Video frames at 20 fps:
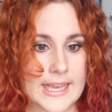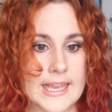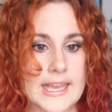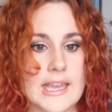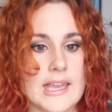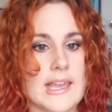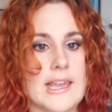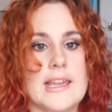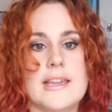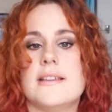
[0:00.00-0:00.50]

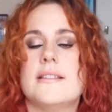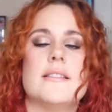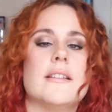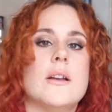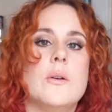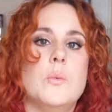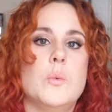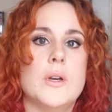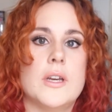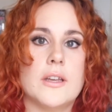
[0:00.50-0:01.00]
it is
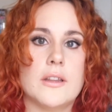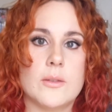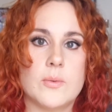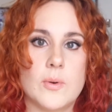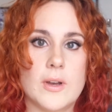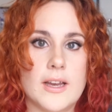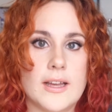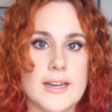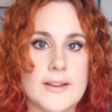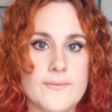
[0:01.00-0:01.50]
a
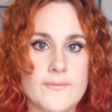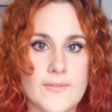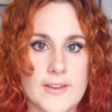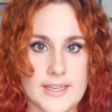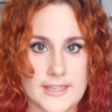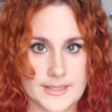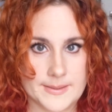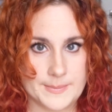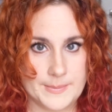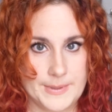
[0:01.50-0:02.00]
worthwhile
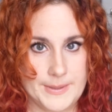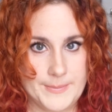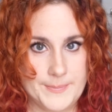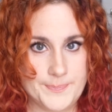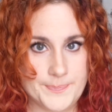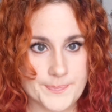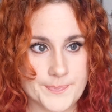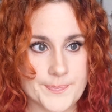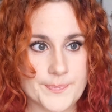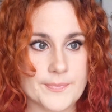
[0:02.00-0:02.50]

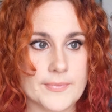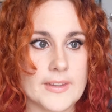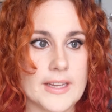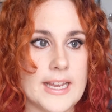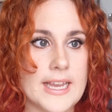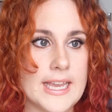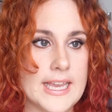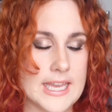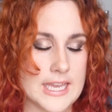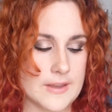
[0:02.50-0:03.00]
investment
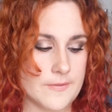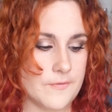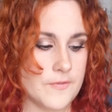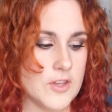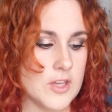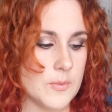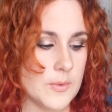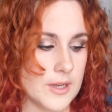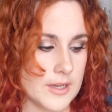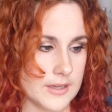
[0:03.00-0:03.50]
if
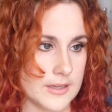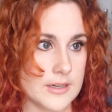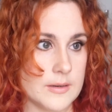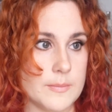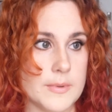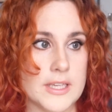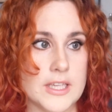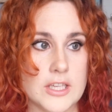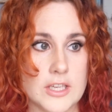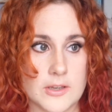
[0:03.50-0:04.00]
you are going to
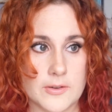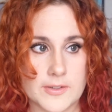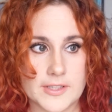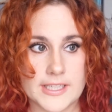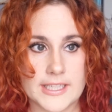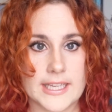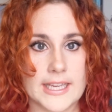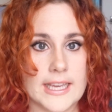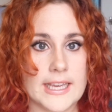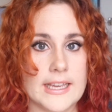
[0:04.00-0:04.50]
be
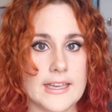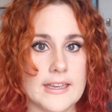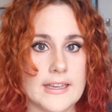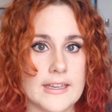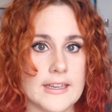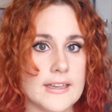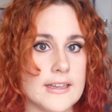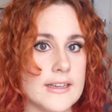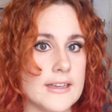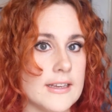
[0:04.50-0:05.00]
using it
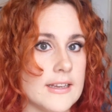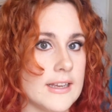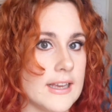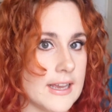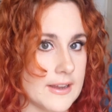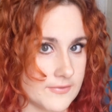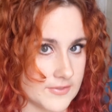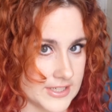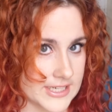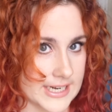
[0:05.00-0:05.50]

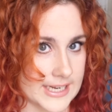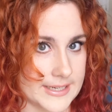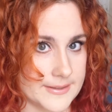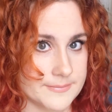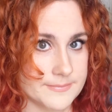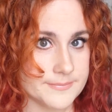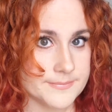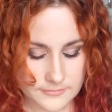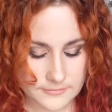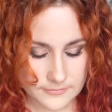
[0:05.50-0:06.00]
every day.
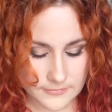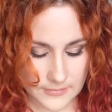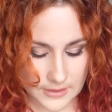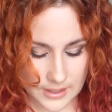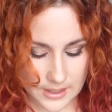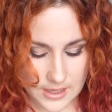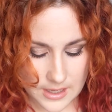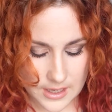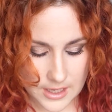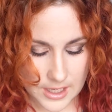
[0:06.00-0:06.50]

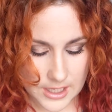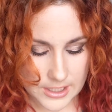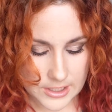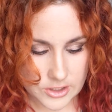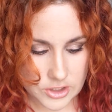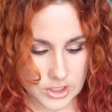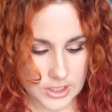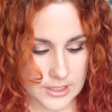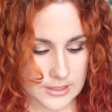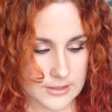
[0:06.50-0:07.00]

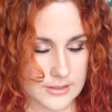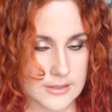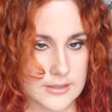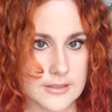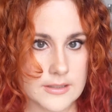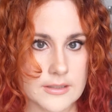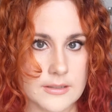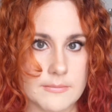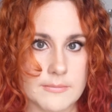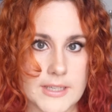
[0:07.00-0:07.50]

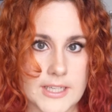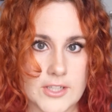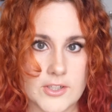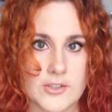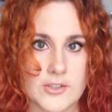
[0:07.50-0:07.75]
Just make